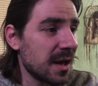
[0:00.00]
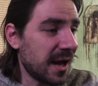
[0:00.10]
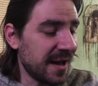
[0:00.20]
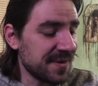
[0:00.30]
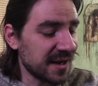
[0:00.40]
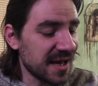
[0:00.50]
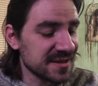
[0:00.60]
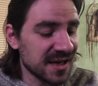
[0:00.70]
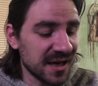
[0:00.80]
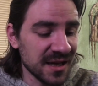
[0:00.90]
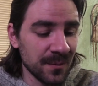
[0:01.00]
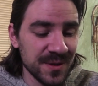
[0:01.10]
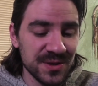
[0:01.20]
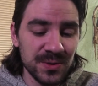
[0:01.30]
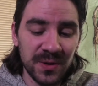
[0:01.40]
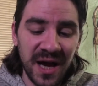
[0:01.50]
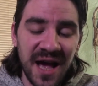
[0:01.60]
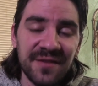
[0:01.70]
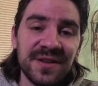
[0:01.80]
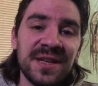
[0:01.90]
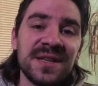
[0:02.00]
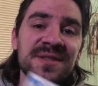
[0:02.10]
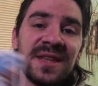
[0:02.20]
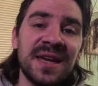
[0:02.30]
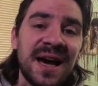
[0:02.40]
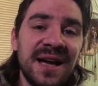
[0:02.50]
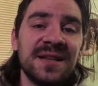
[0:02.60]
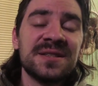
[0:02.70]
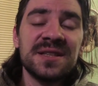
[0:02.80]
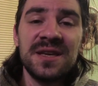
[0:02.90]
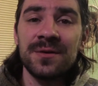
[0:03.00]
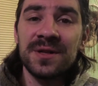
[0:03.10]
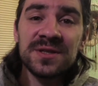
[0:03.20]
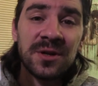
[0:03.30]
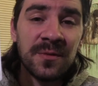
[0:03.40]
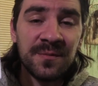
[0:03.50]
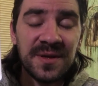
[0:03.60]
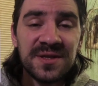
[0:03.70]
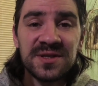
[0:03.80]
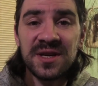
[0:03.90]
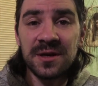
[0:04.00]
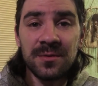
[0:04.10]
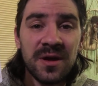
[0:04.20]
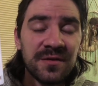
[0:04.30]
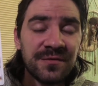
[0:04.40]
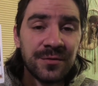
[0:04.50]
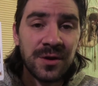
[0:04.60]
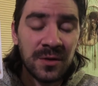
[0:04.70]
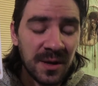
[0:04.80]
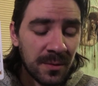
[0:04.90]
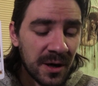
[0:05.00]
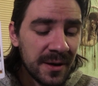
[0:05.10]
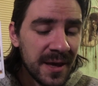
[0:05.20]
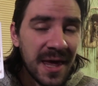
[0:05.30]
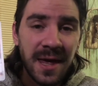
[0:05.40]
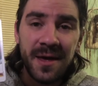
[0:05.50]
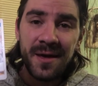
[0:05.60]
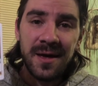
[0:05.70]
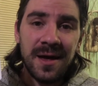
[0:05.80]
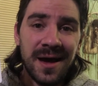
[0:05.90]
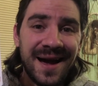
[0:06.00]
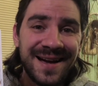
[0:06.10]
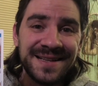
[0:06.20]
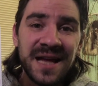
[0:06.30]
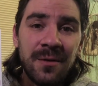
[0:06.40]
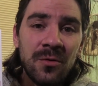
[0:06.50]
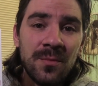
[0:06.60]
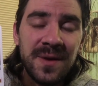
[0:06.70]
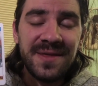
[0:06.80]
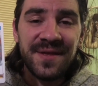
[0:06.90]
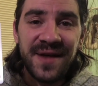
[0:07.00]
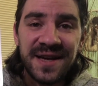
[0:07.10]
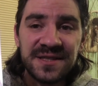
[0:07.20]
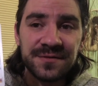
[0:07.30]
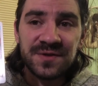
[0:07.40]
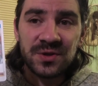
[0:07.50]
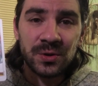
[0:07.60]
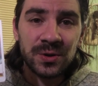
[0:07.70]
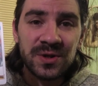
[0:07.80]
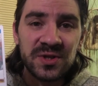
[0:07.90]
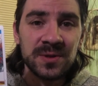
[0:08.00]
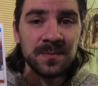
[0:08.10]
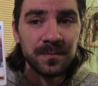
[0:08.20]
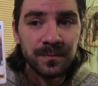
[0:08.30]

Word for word: And the last card that we do have, it is the guidance here in terms of business and career for you, Libra, and that will be the Knight of Swords.